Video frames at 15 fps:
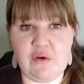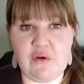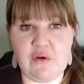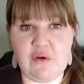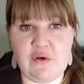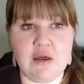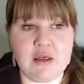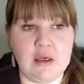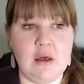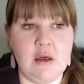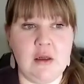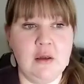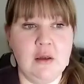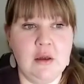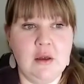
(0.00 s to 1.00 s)
every month
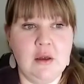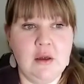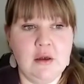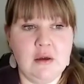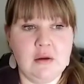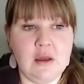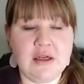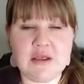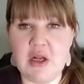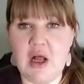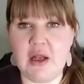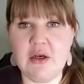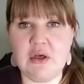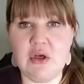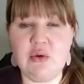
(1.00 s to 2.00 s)
until
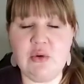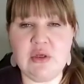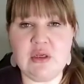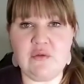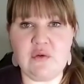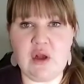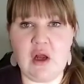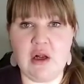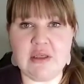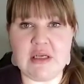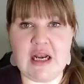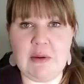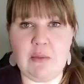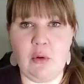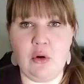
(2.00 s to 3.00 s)
it's not new and
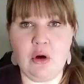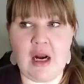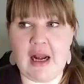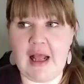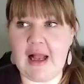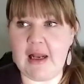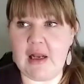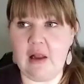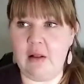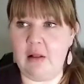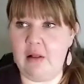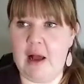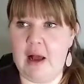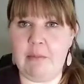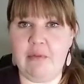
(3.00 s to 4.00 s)
difficult anymore. And I got
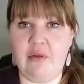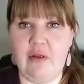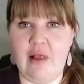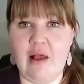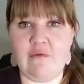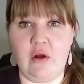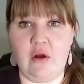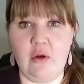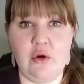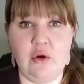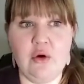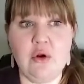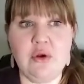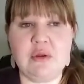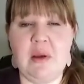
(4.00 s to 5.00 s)
to up the level.
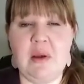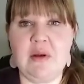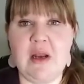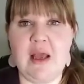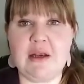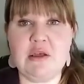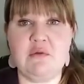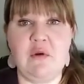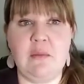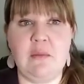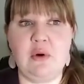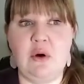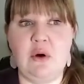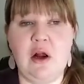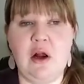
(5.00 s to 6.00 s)
Who knows? Maybe next
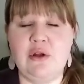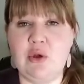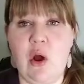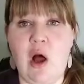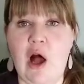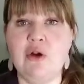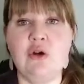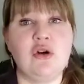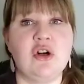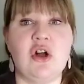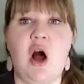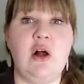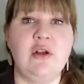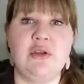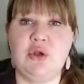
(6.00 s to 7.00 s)
February I'll do 100
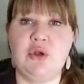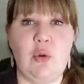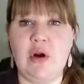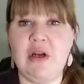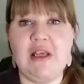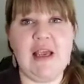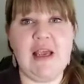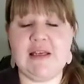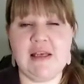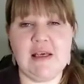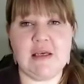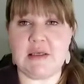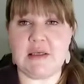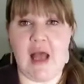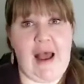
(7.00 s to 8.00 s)
calls in 28
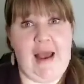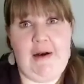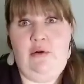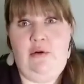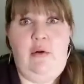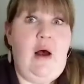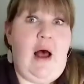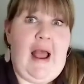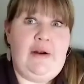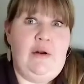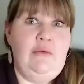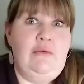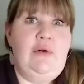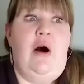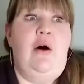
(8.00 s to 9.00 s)
days. I
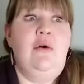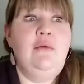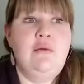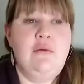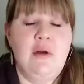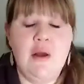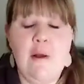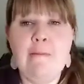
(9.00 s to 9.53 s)
don't know.